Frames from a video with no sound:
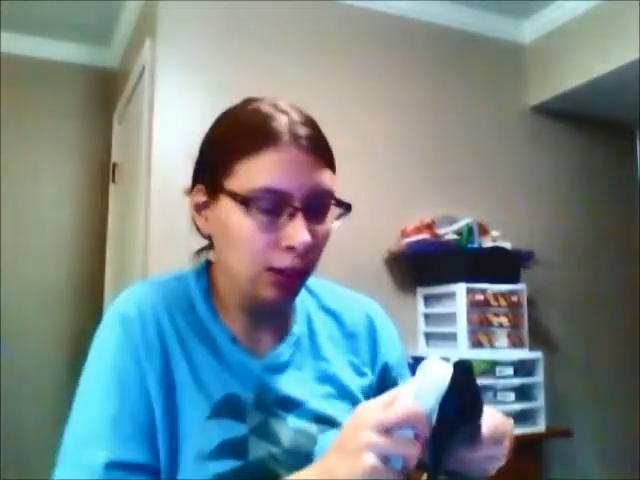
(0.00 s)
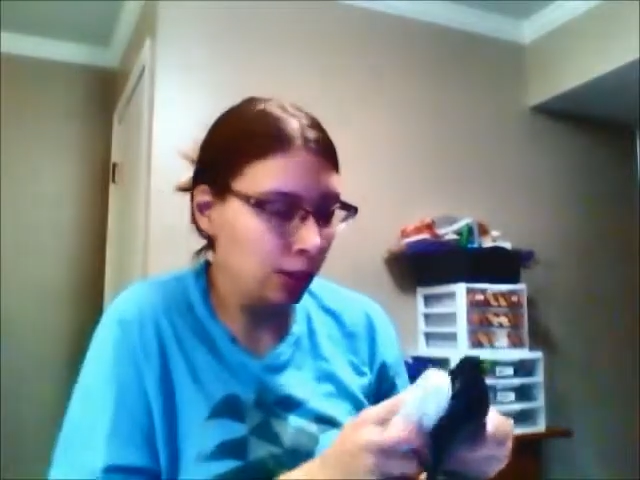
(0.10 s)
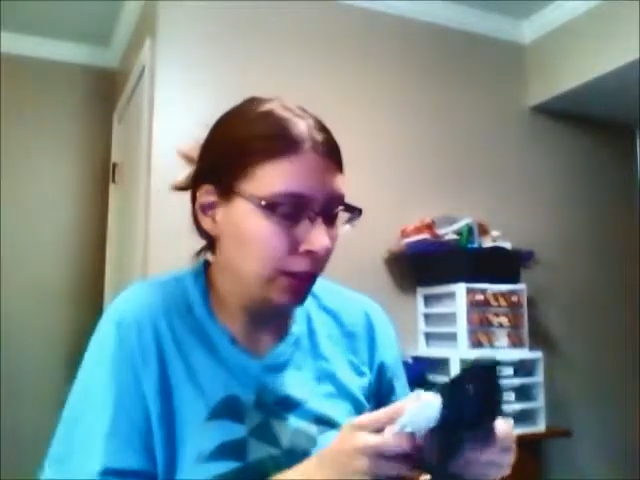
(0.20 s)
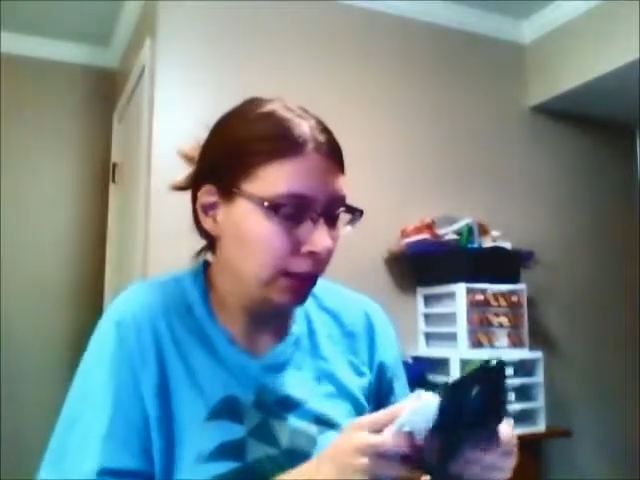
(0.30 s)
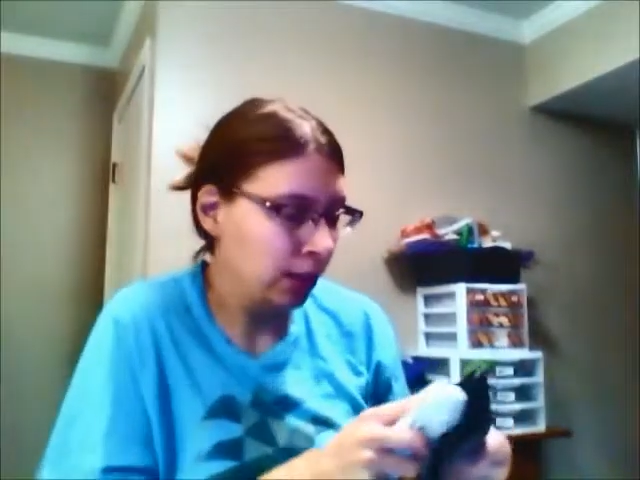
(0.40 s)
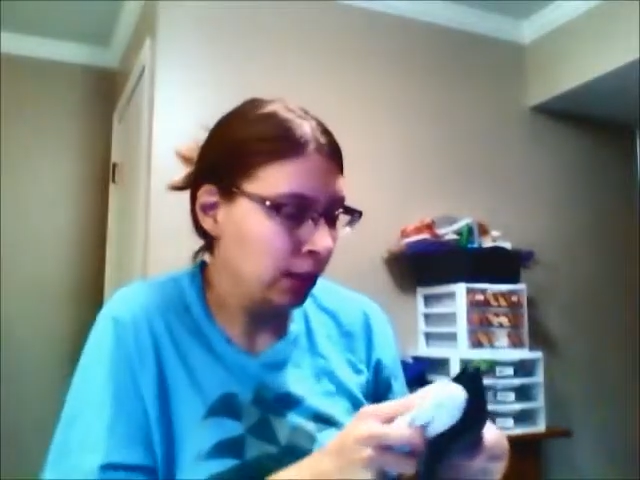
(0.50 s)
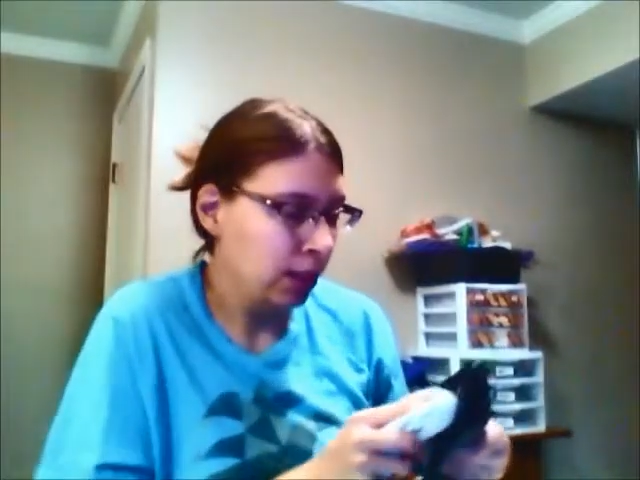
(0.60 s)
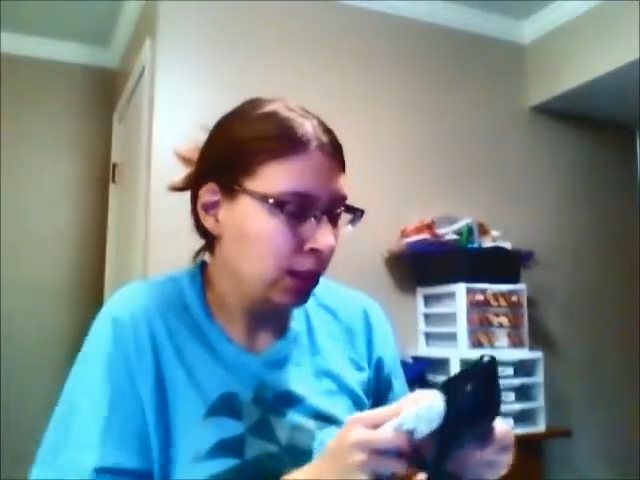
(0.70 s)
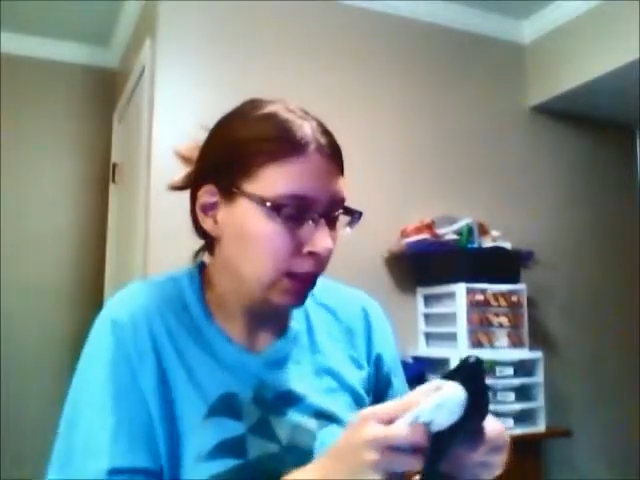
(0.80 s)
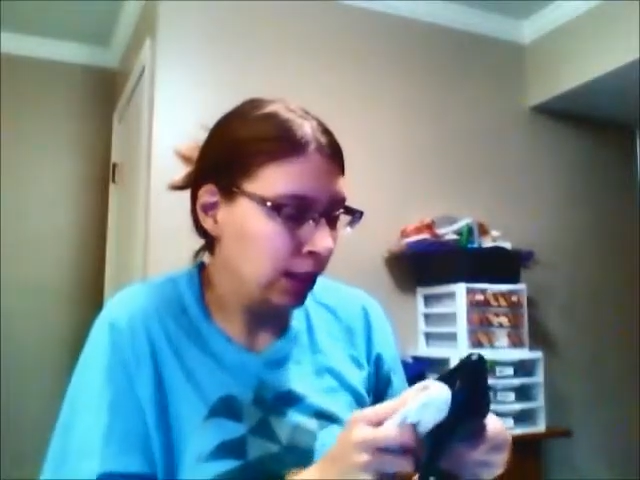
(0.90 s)
bit
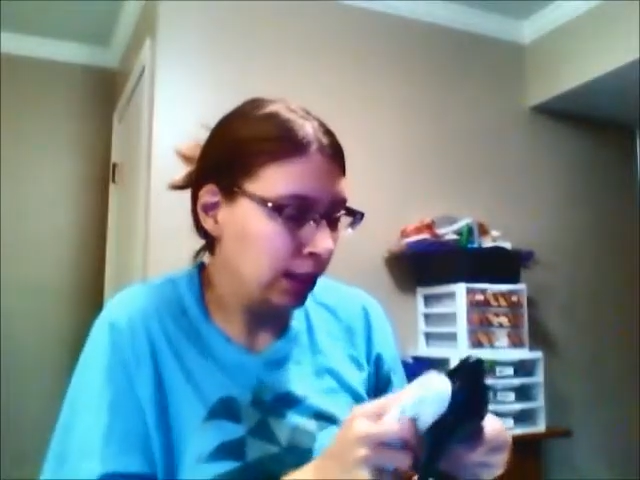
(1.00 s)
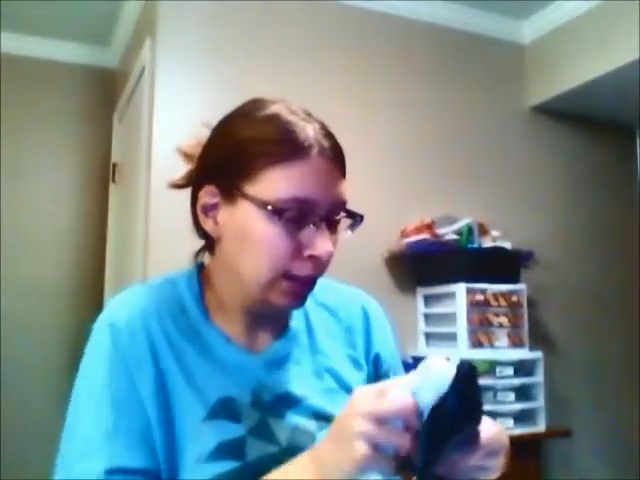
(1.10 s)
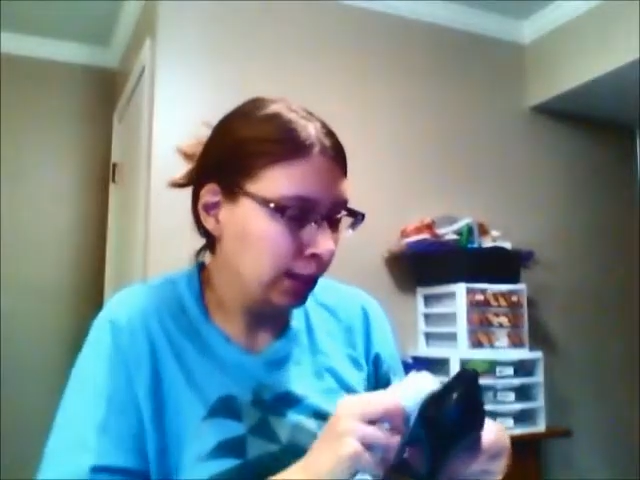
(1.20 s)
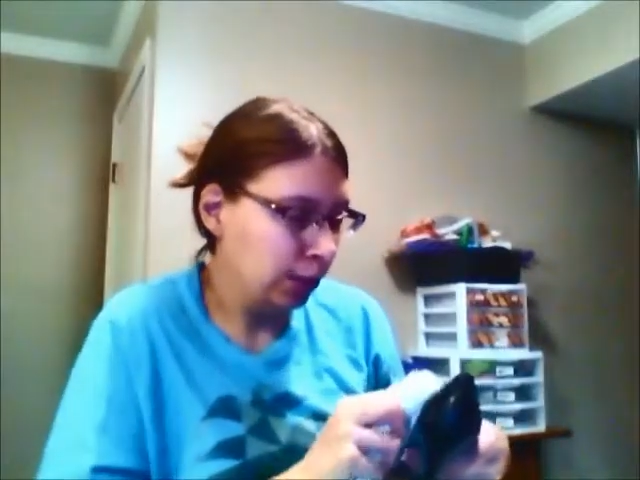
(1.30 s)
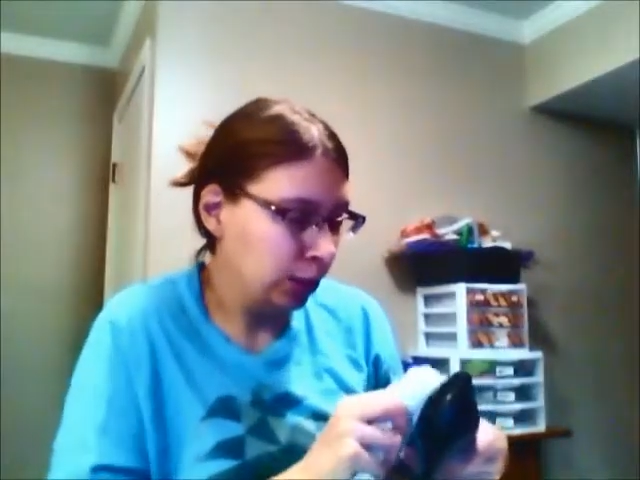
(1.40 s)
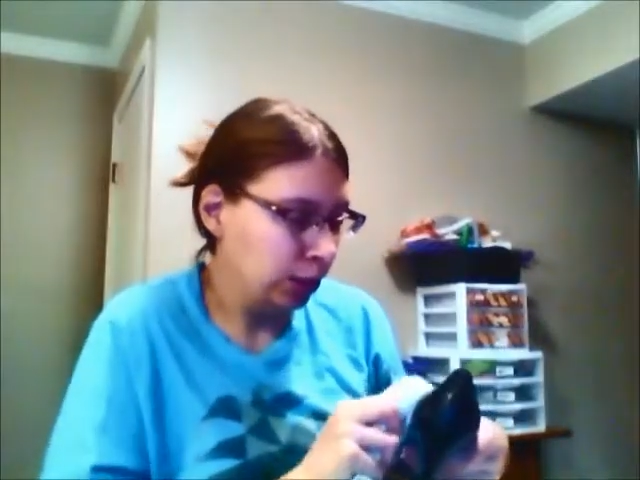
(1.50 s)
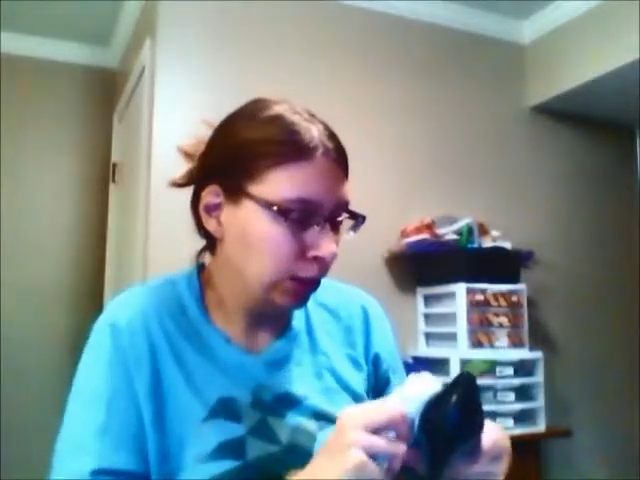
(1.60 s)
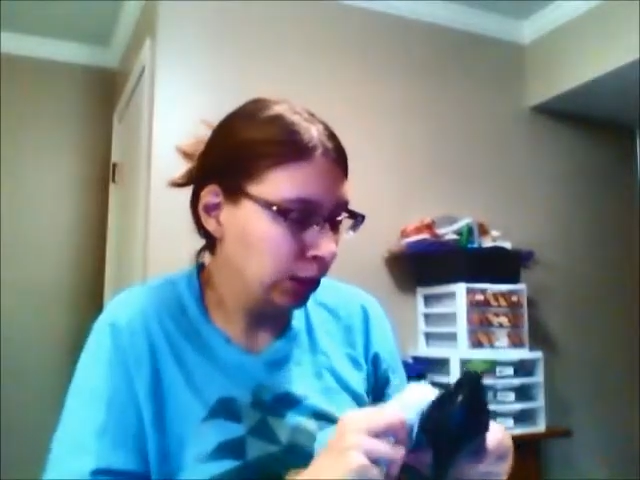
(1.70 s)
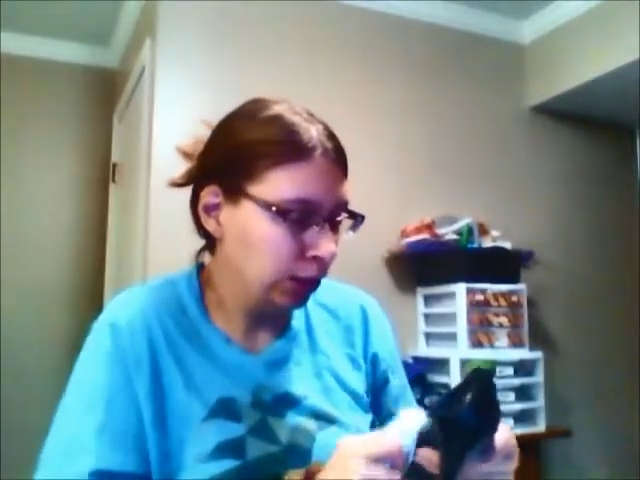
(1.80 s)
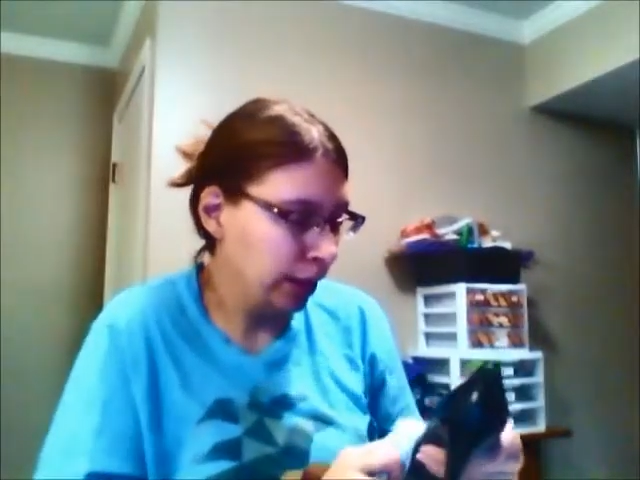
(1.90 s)
similar
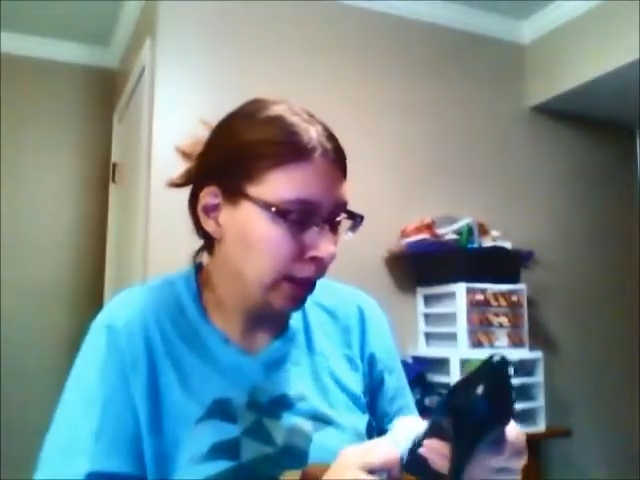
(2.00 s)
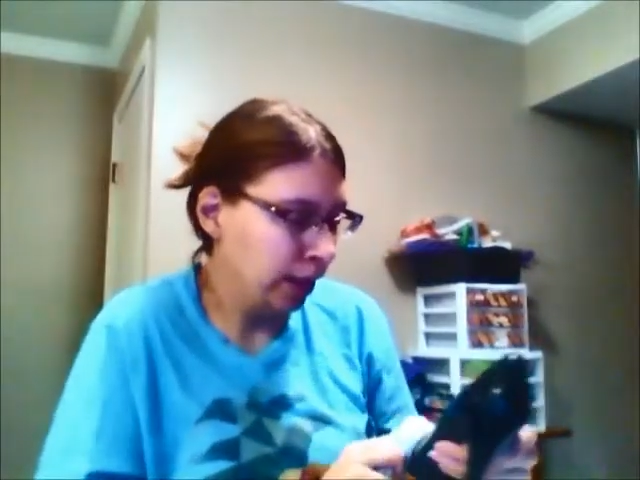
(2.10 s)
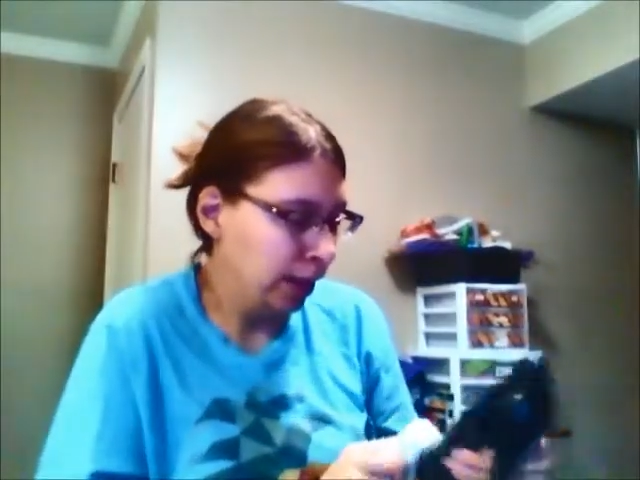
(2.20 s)
to it.